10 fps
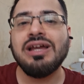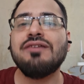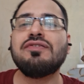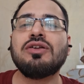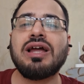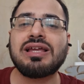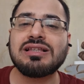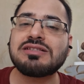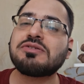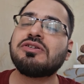if you're
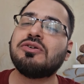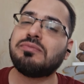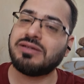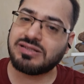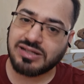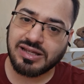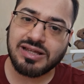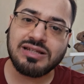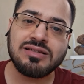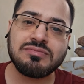liking this video please
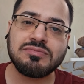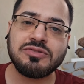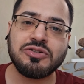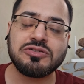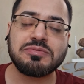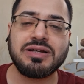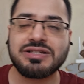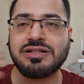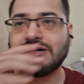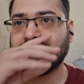again you know
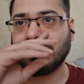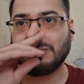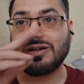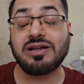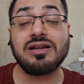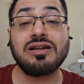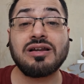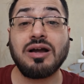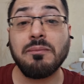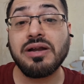smash that like button
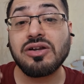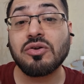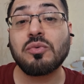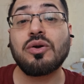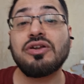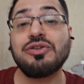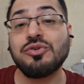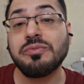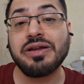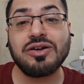comment on what did
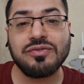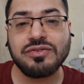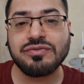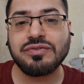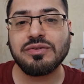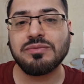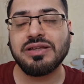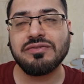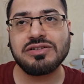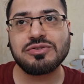you make of the film
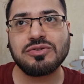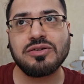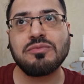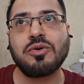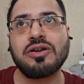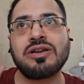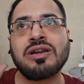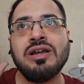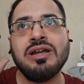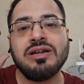devasuram what
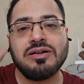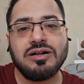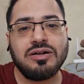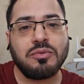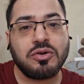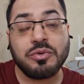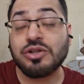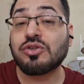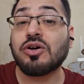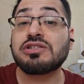uh, what were
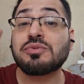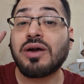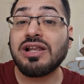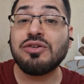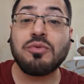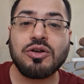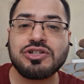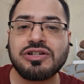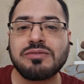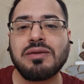your thoughts while you
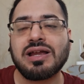watched it